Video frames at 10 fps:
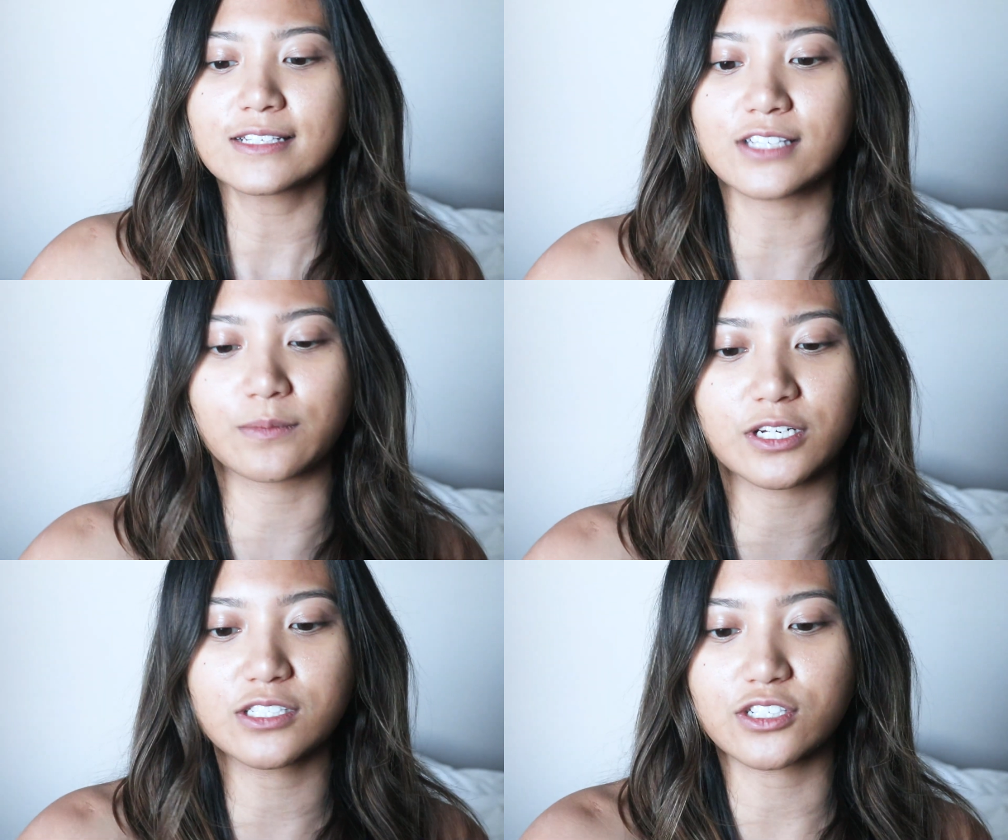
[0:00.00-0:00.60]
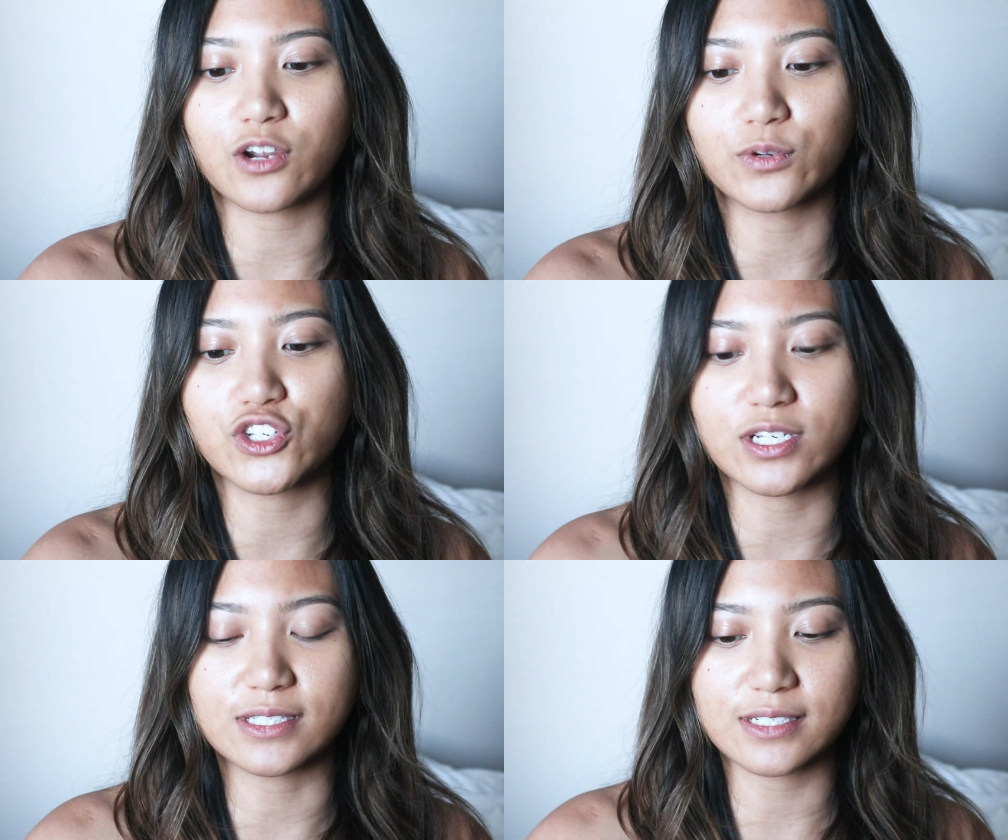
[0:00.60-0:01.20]
So I'm gonna start with
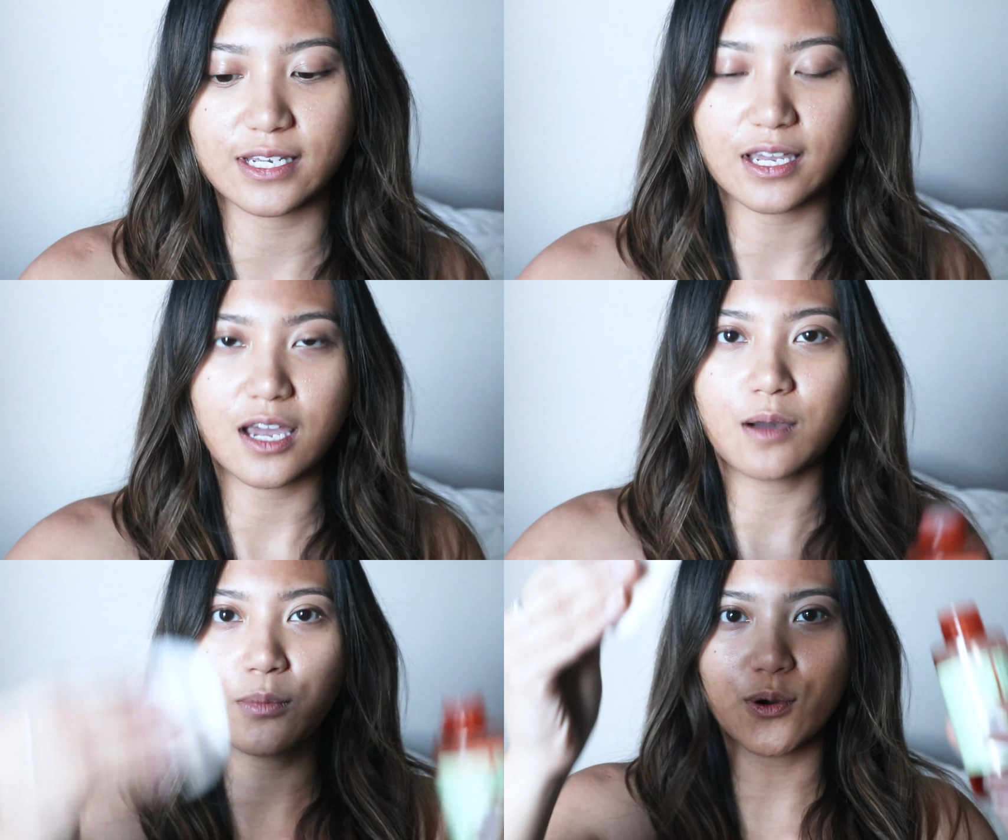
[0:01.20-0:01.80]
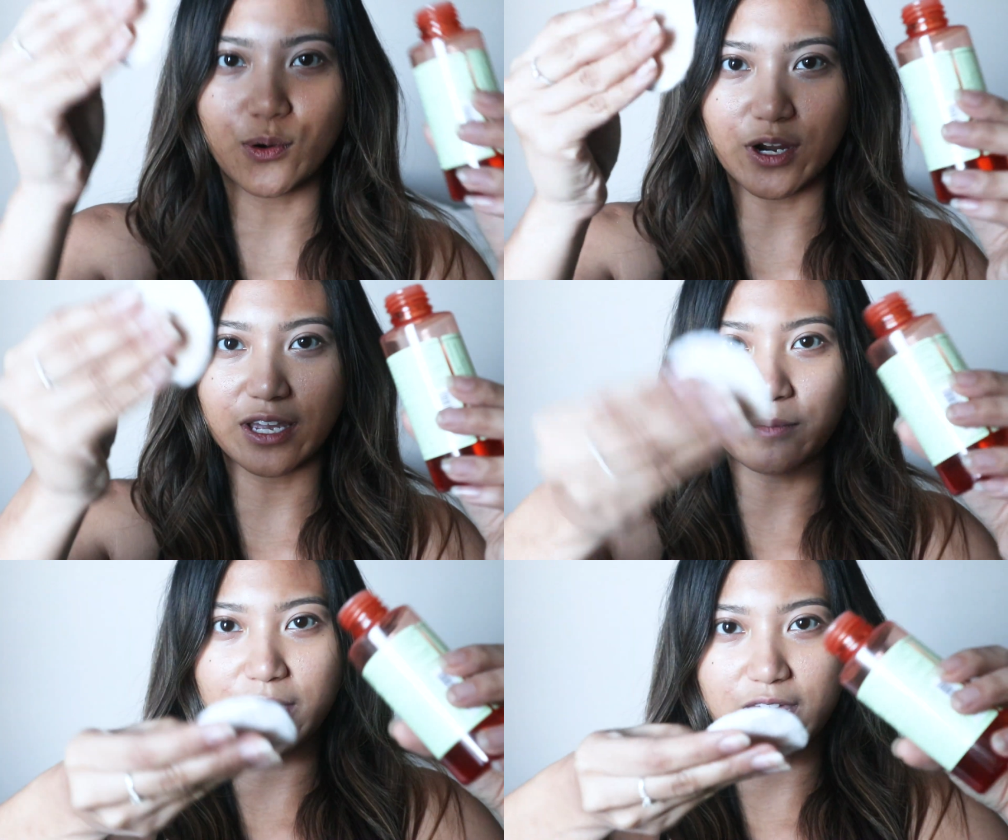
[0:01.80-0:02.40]
just
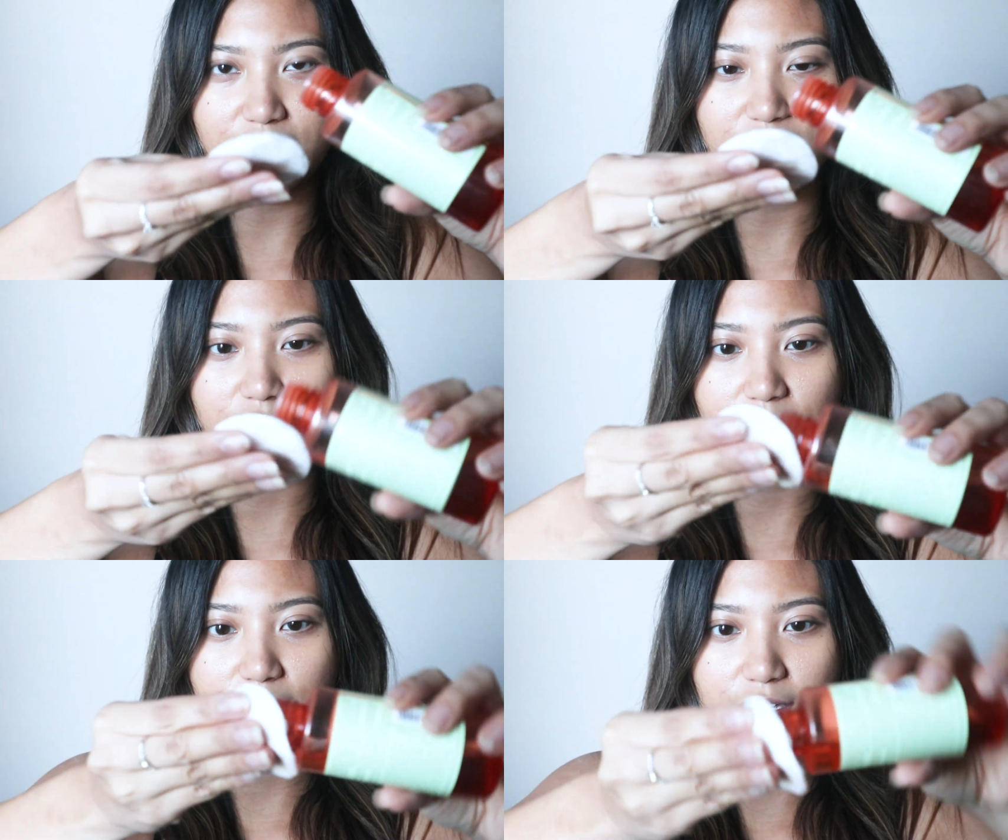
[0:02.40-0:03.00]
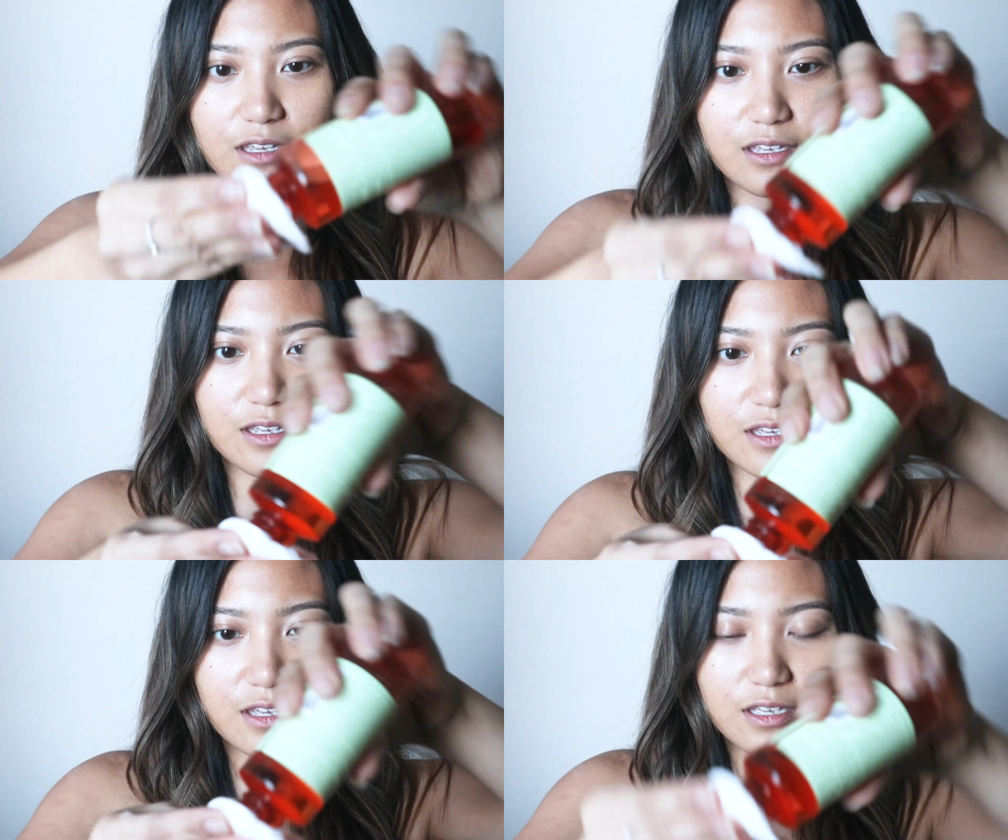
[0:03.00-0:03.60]
pouring a bit
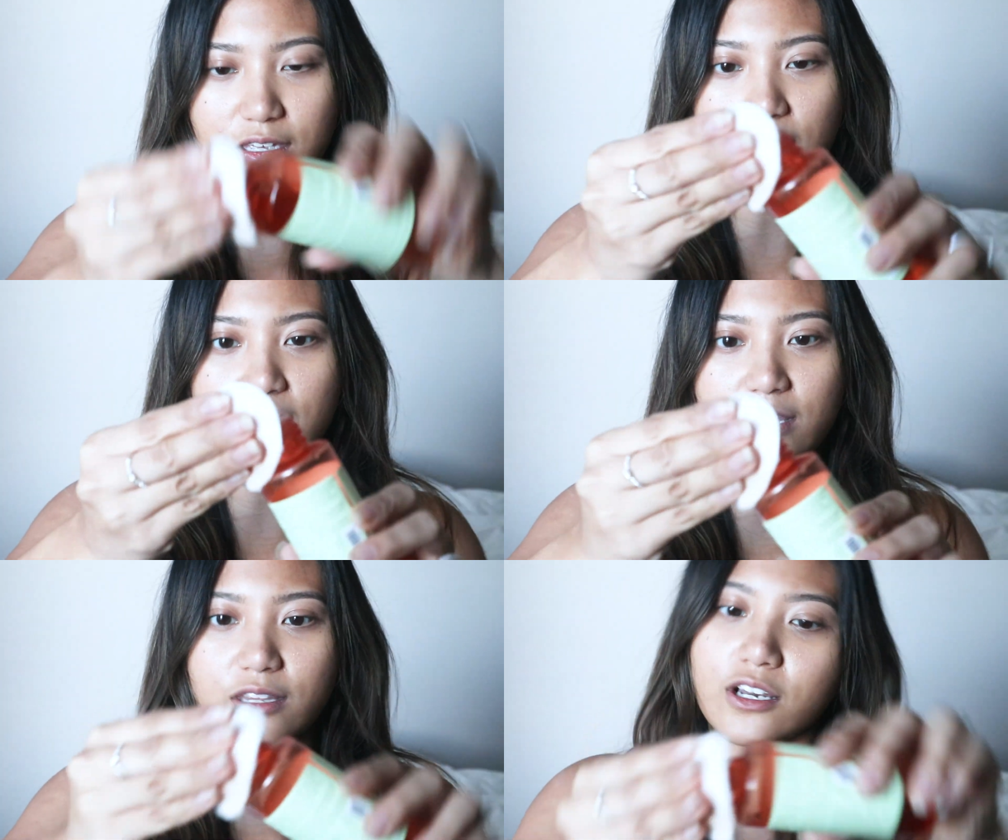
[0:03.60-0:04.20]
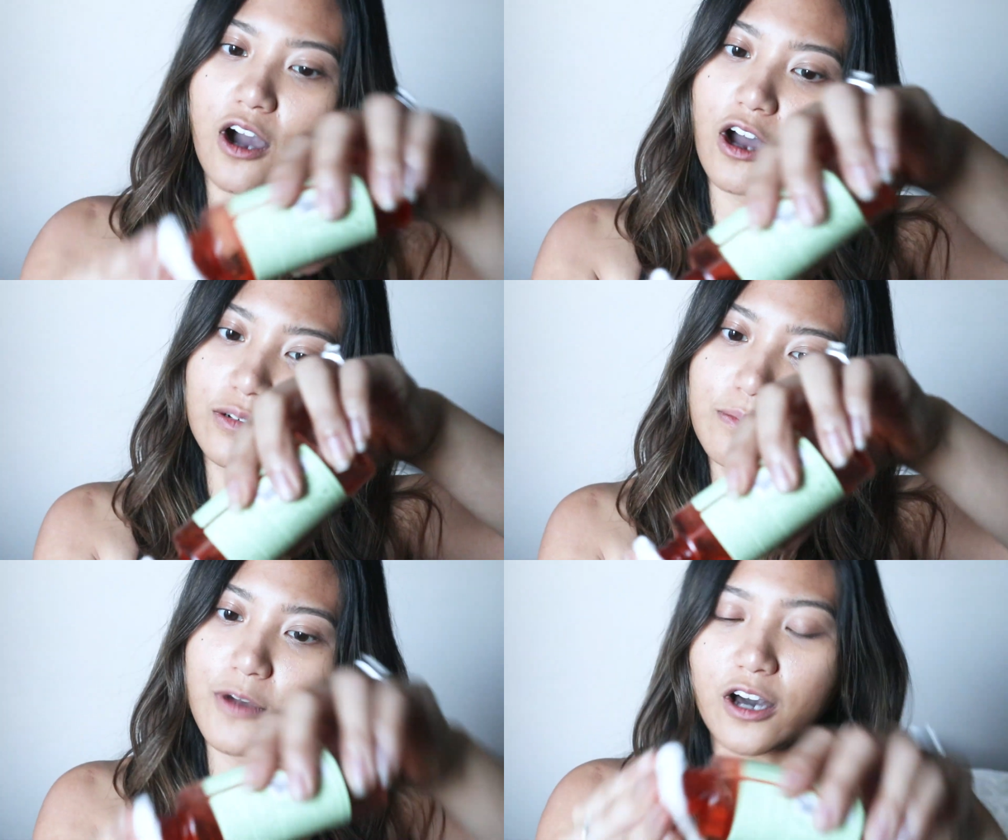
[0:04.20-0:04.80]
in the
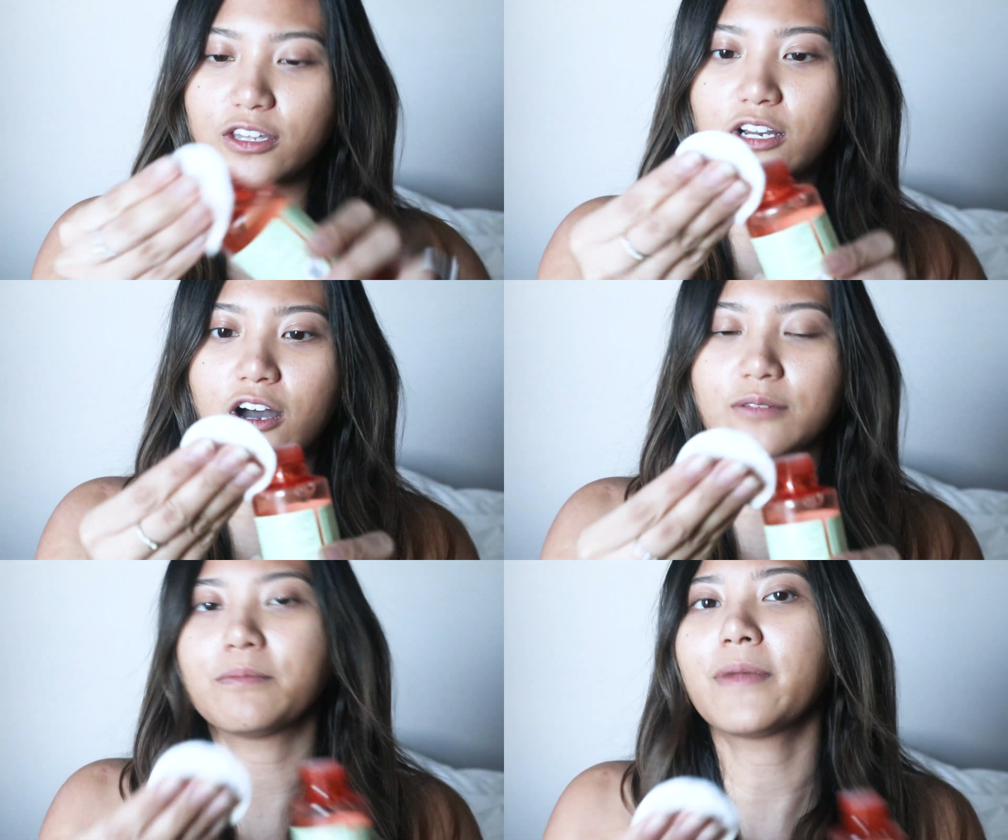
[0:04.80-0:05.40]
on the cotton